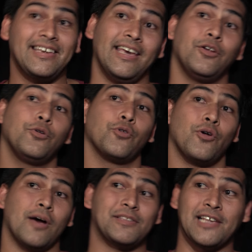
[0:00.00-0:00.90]
a kid who
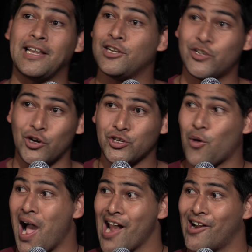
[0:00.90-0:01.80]
grew up singing in church
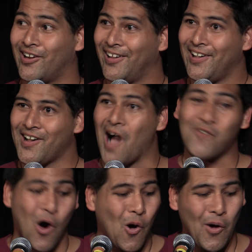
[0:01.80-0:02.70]
choir,
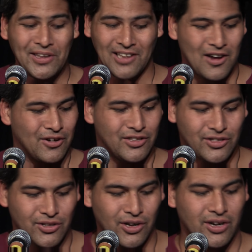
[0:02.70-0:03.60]
I've always
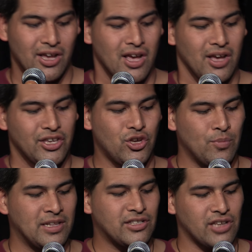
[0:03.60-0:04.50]
understood
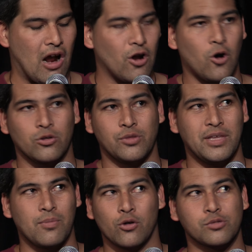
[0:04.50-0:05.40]
human sorrow to
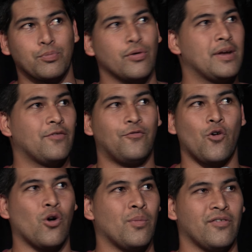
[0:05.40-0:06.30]
be the most primitive
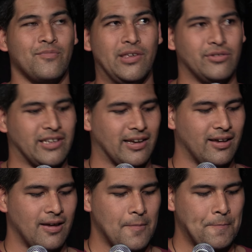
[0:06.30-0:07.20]
form of music.
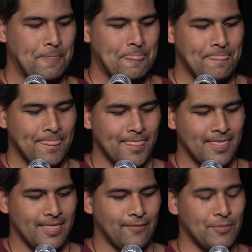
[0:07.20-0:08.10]

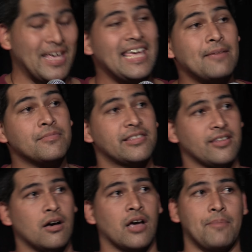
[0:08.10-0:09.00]
From the hymns
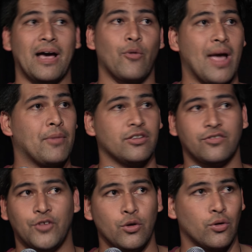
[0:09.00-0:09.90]
sung at my
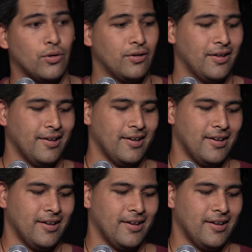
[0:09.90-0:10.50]
grandmother's funeral,